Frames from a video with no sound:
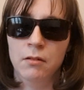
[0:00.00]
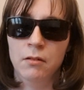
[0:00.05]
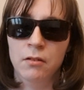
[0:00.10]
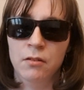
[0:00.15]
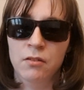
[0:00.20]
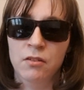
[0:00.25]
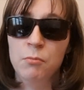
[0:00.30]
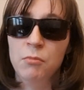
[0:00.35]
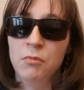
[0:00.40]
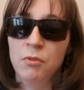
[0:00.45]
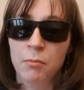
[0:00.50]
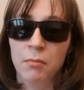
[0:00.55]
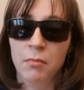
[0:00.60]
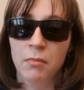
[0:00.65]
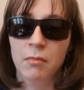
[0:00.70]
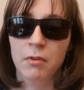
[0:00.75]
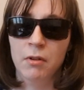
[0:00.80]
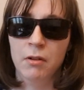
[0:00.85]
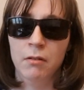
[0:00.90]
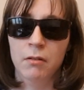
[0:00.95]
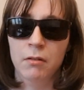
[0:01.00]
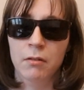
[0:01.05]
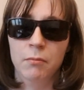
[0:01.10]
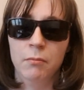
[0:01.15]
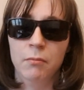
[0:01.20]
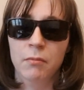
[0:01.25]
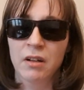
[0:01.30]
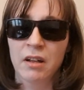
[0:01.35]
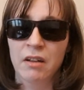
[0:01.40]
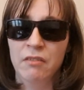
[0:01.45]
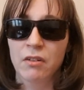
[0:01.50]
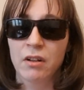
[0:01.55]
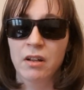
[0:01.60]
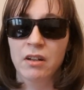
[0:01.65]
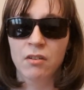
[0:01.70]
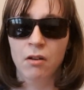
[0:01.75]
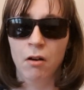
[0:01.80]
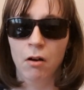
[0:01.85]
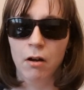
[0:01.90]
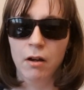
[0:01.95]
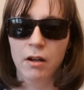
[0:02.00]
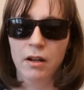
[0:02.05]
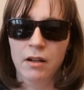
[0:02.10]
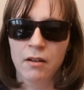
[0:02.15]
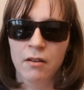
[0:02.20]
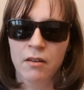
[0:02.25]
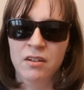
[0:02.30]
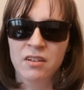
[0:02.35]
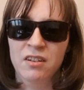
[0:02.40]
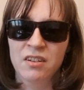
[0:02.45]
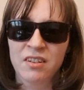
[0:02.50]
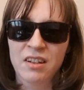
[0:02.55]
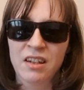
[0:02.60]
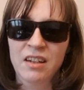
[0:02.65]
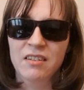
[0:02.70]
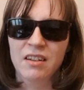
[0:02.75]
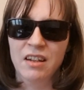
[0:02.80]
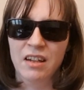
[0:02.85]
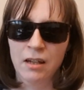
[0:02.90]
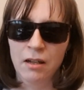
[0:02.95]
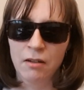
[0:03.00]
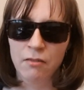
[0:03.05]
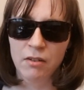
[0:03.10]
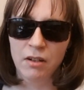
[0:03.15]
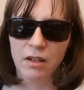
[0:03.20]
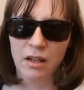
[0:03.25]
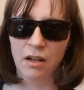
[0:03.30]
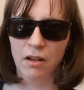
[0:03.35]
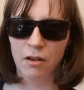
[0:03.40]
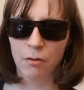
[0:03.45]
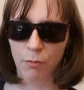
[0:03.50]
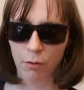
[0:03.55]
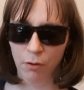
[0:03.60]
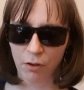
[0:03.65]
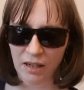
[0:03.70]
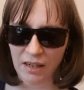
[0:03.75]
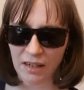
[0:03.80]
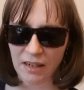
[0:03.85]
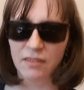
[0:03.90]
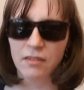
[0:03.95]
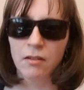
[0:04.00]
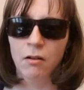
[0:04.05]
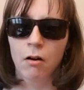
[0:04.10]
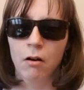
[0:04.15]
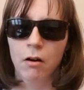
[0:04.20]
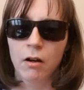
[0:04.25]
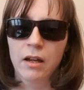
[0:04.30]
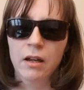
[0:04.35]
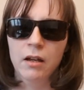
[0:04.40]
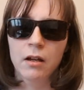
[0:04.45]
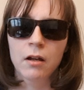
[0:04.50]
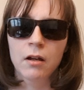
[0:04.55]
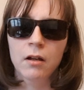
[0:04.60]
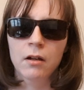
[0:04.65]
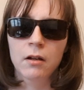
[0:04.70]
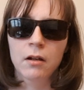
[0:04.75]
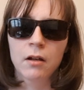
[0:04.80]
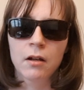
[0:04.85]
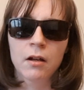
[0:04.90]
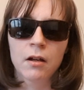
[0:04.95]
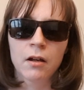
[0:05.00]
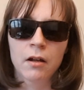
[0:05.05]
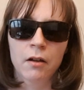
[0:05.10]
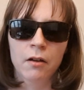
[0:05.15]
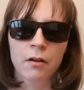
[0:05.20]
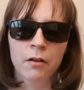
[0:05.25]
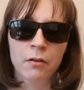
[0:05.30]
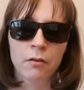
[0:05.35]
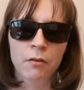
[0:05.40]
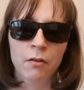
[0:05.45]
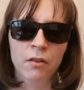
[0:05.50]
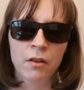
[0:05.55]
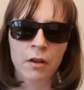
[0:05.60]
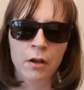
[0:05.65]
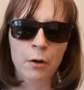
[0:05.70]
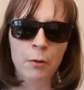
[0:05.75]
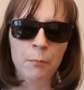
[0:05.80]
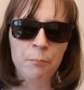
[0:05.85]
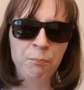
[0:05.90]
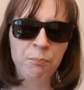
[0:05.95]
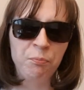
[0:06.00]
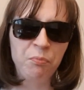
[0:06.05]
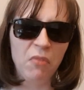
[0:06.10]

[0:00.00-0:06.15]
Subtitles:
symptom level is high and the disease activity in the body is high. The